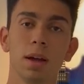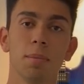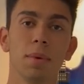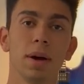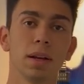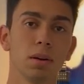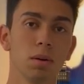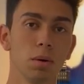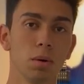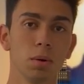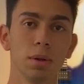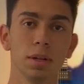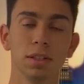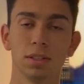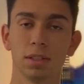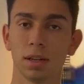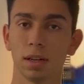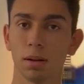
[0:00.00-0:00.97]
My goal
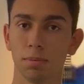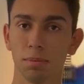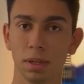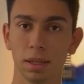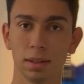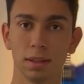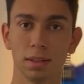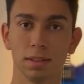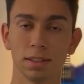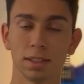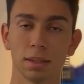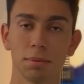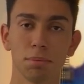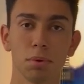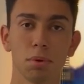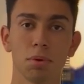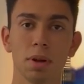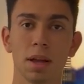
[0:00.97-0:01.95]
is to help make things
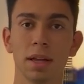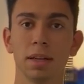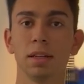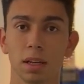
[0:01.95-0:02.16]
simple, and